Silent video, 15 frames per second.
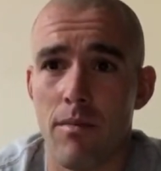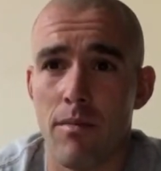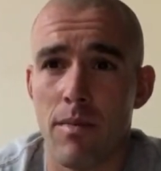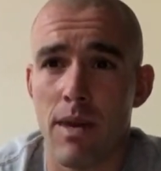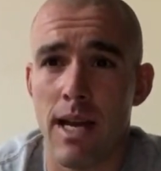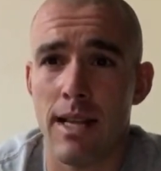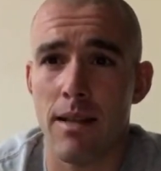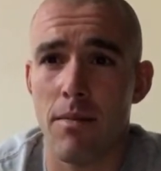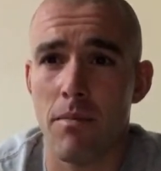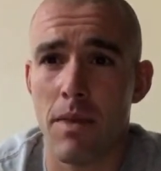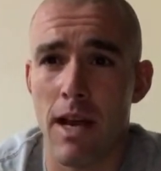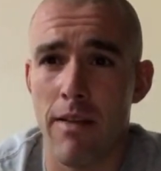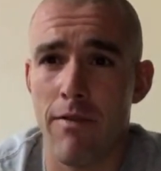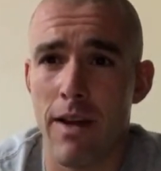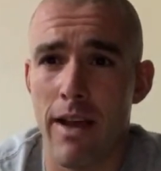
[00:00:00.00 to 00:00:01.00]
My
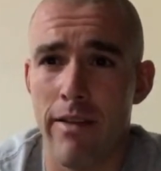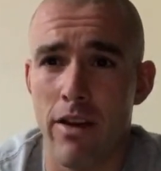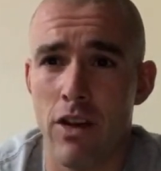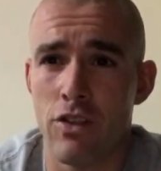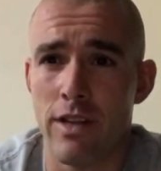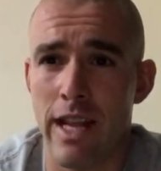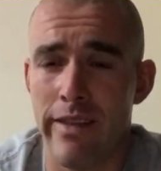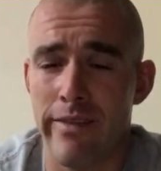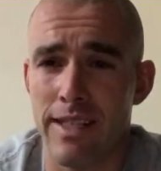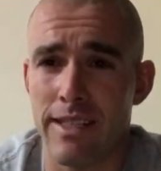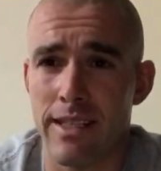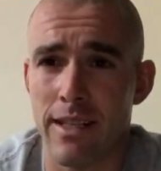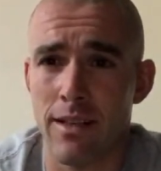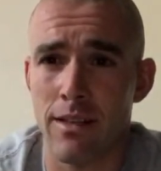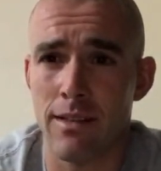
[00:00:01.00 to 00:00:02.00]
my Navy
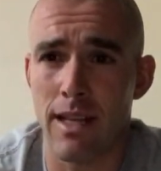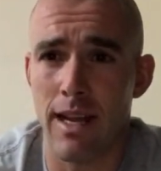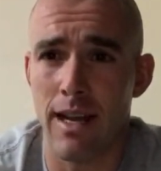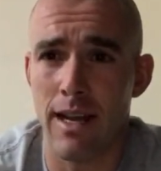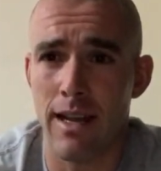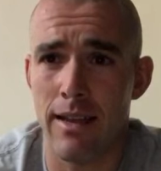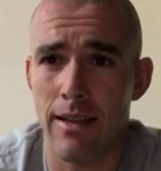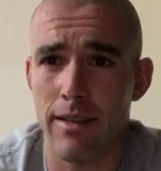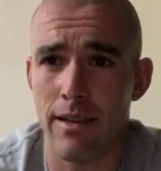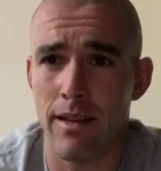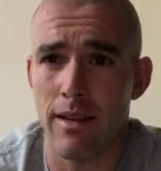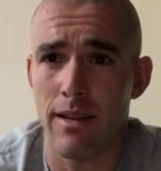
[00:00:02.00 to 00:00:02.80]
seals, I